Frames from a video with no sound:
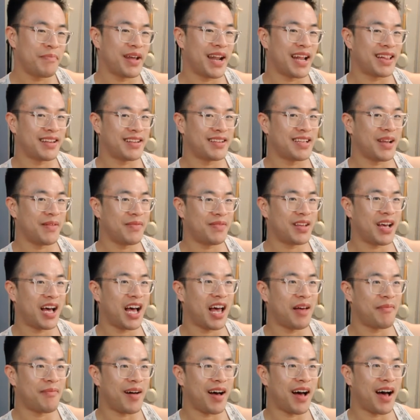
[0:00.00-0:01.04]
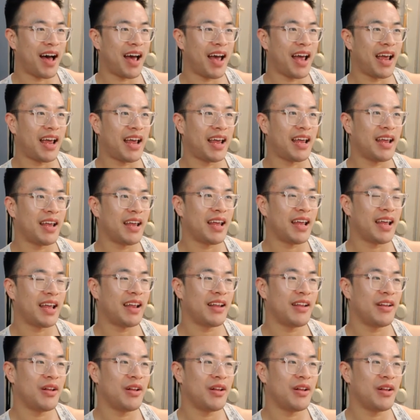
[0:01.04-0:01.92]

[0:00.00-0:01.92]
but at the same time I